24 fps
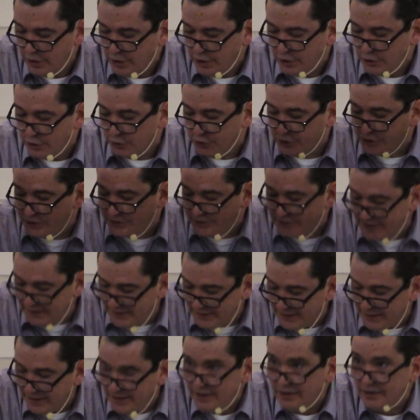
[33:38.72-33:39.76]
You're
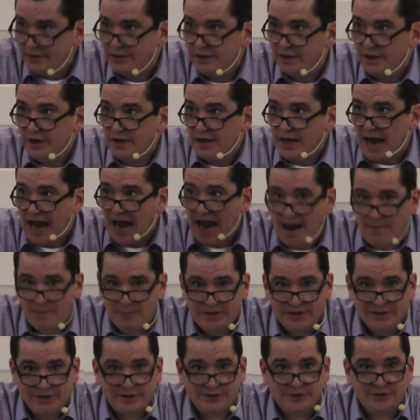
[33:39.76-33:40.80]
seeking
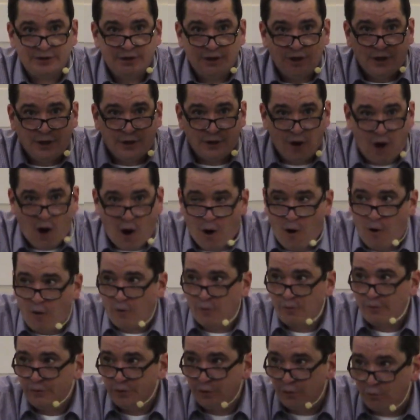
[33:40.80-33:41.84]
happiness in
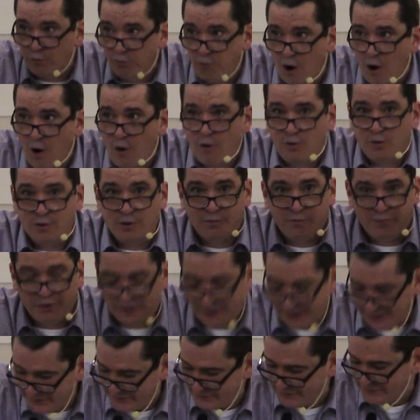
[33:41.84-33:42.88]
all the wrong
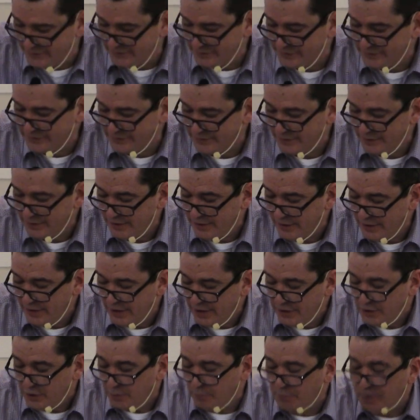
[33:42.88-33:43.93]
places.
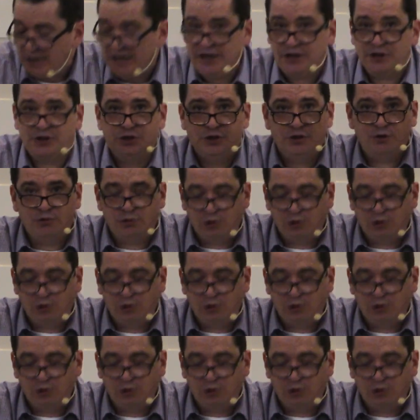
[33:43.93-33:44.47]
The peace you